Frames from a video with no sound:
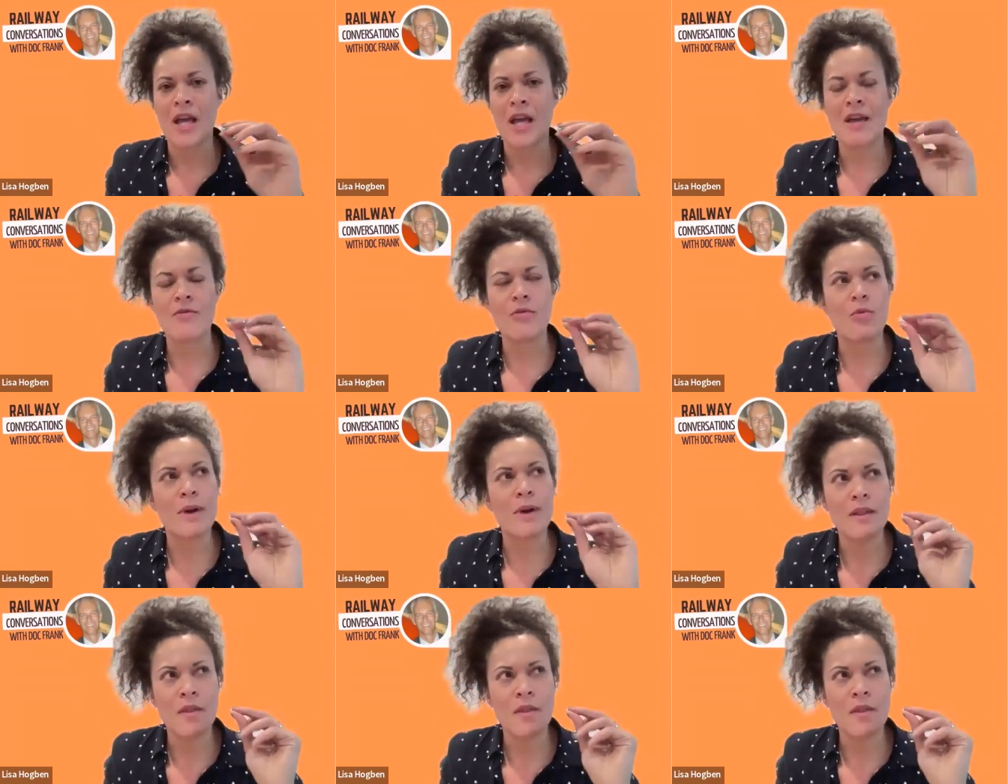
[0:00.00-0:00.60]
If
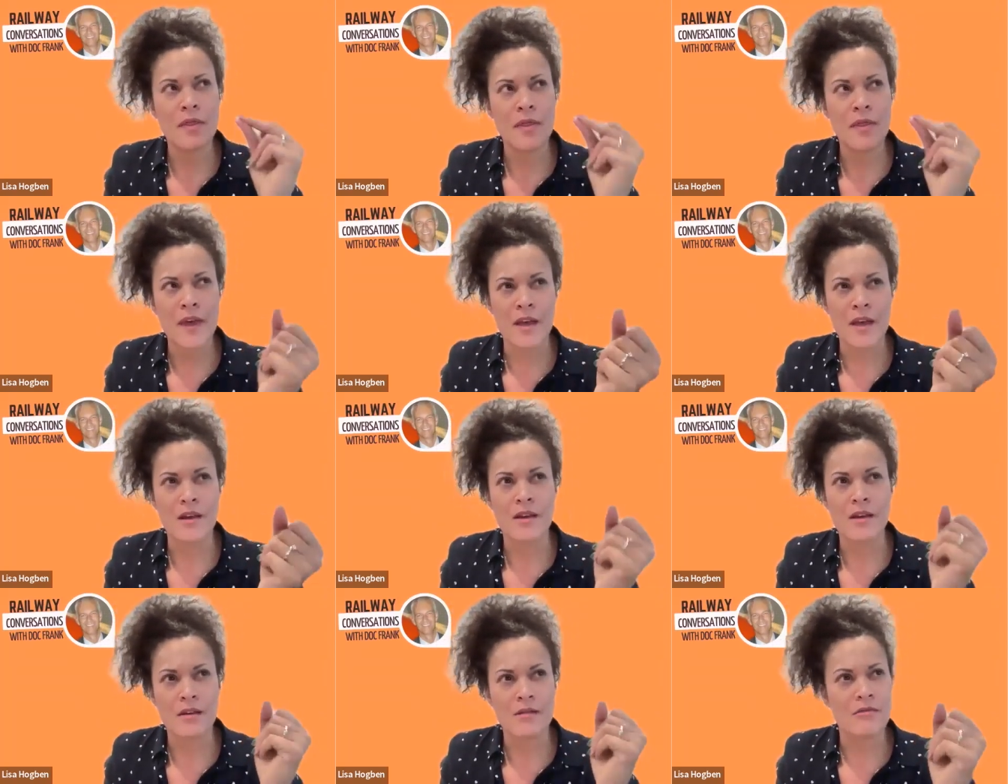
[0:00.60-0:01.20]
we
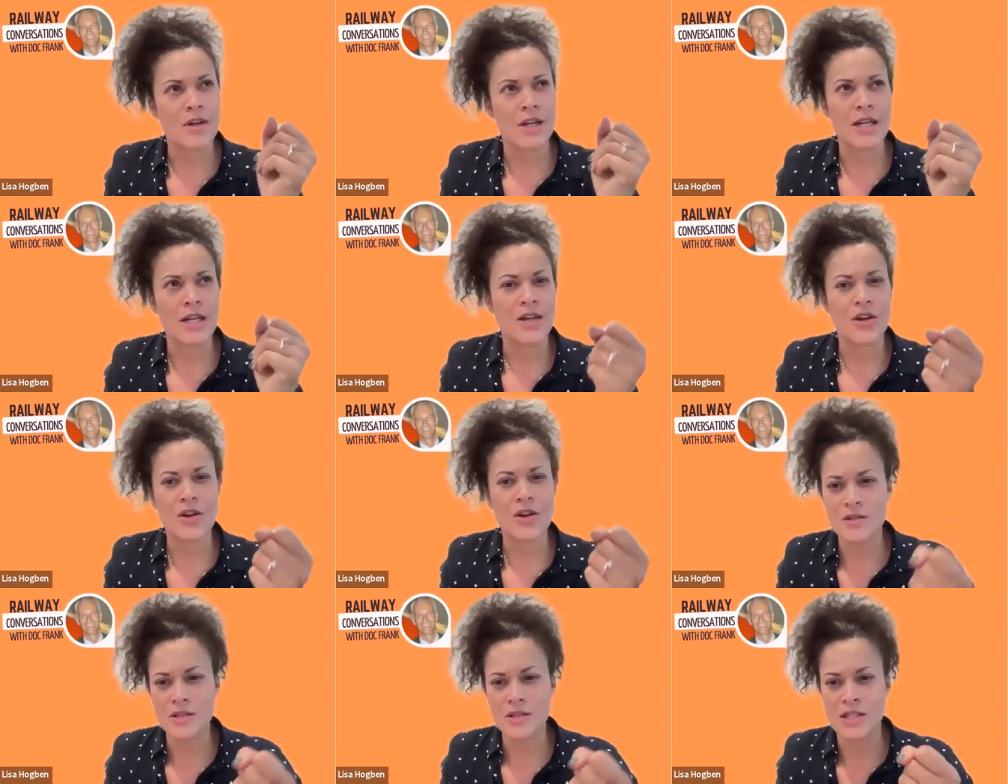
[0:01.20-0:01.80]
think really
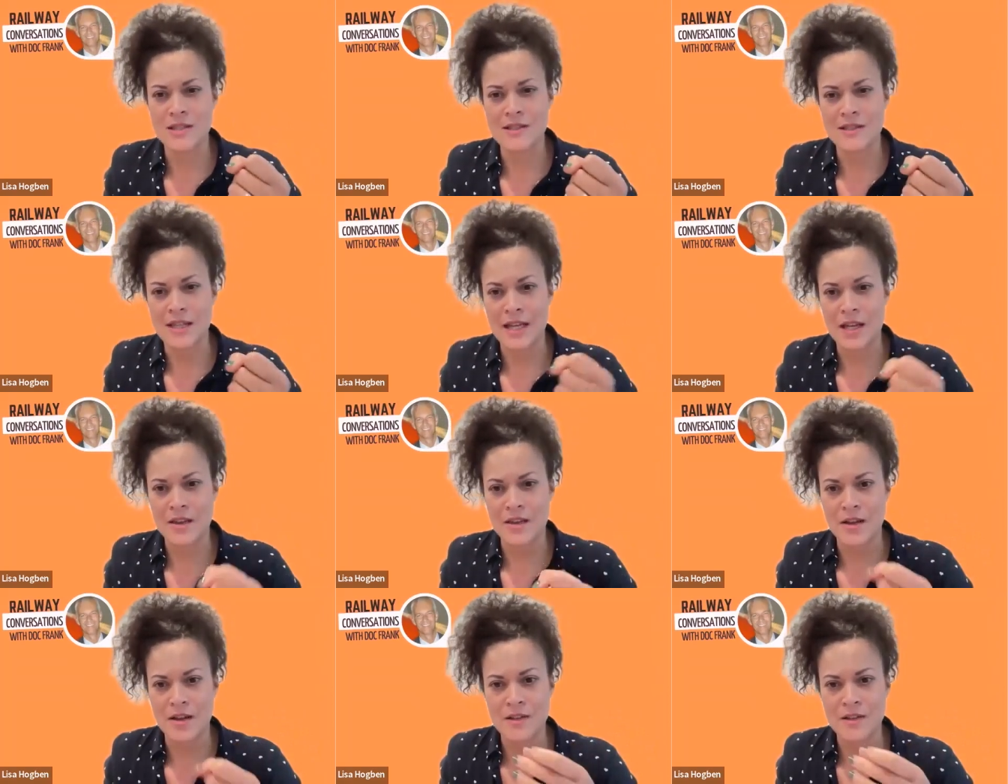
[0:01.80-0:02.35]
consciously in